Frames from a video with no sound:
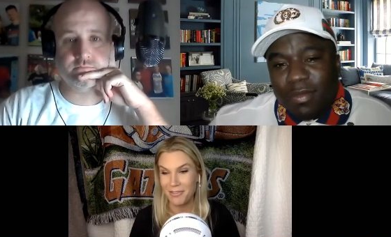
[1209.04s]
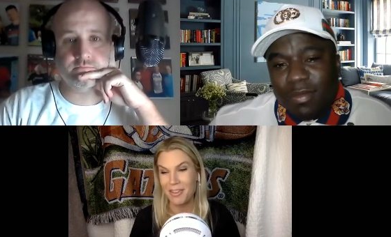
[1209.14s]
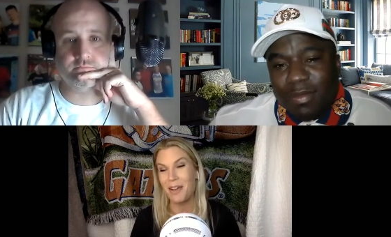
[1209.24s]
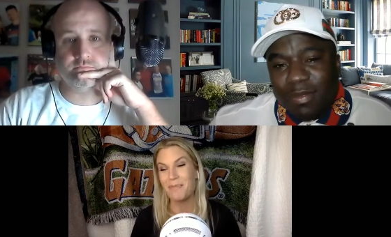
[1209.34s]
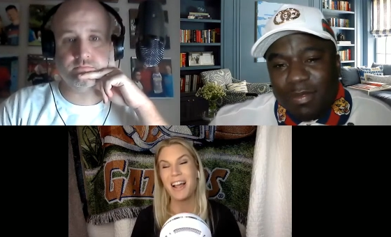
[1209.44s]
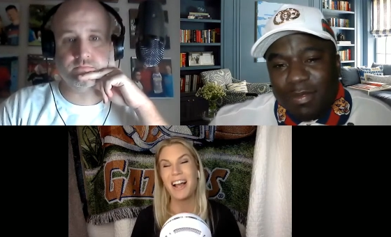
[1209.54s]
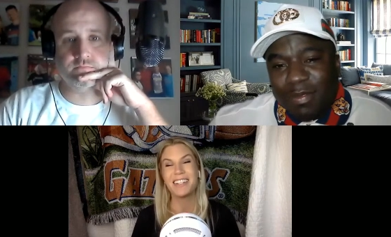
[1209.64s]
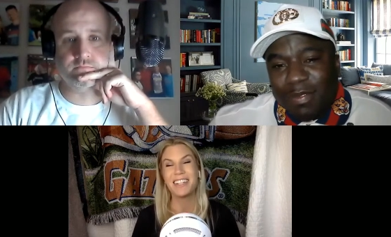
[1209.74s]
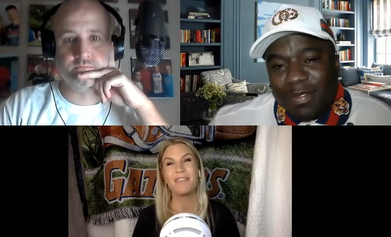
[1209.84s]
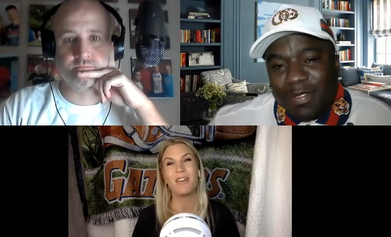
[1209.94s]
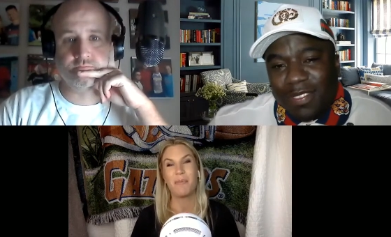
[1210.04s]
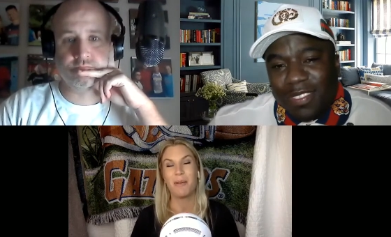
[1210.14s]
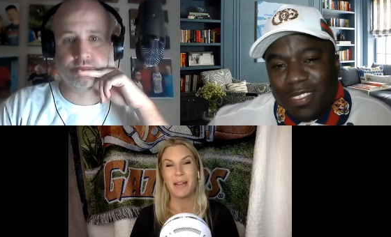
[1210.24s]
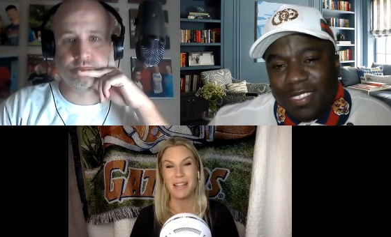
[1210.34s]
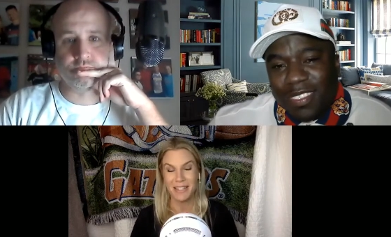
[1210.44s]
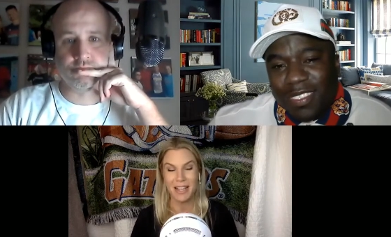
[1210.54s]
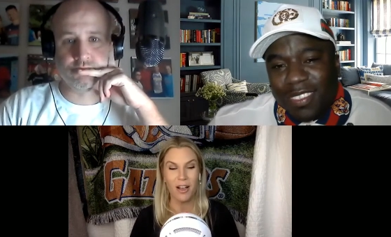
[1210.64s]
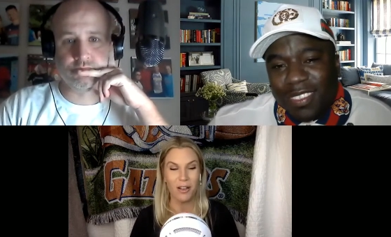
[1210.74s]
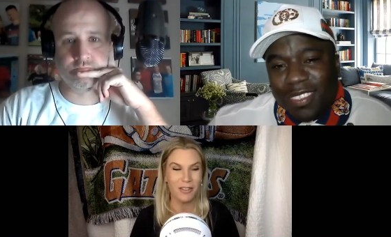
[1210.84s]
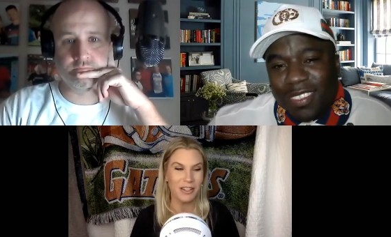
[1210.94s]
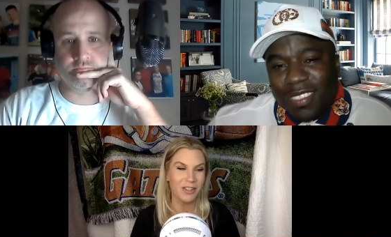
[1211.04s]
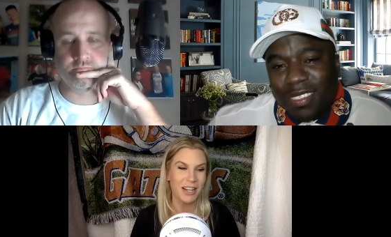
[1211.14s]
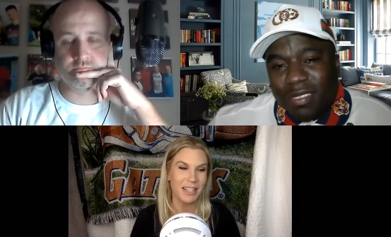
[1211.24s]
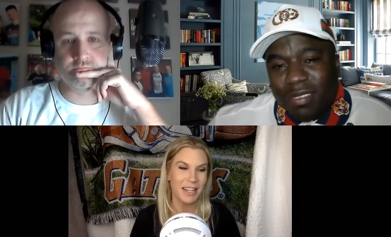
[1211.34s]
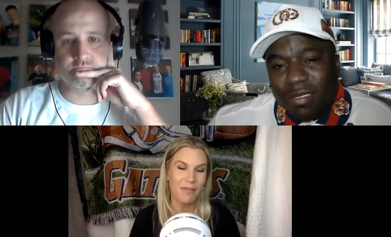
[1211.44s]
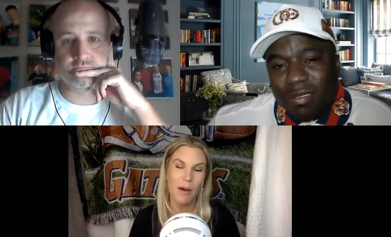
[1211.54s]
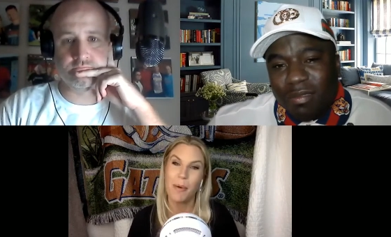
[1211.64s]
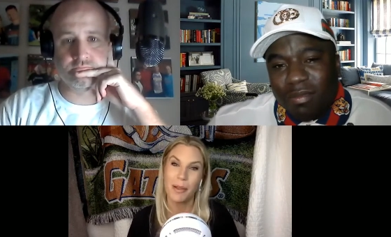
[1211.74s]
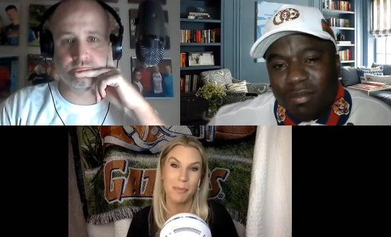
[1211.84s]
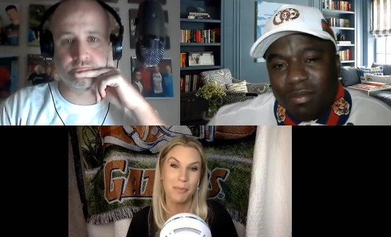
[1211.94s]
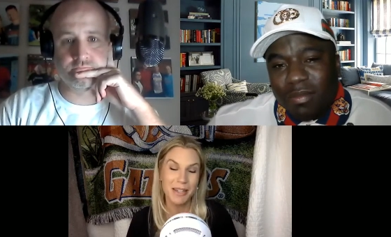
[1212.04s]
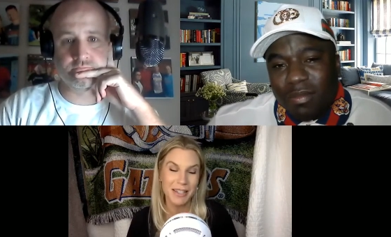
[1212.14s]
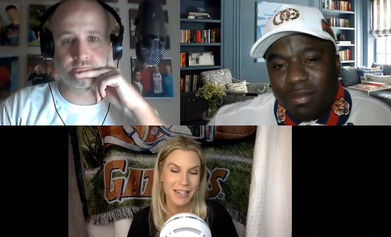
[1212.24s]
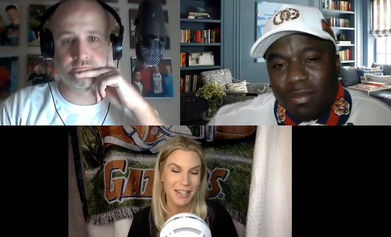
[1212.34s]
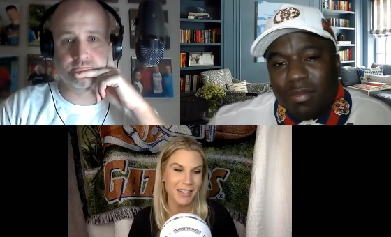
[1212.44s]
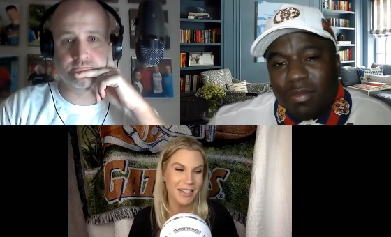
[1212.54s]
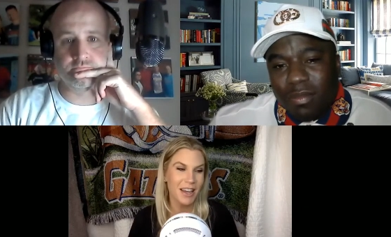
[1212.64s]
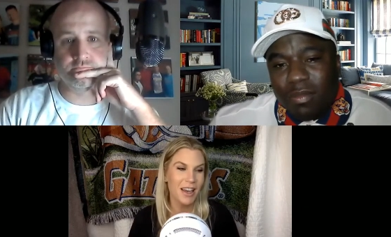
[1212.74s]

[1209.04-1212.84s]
Speaker 1: up, not give up on myself. I tried to give up on the business.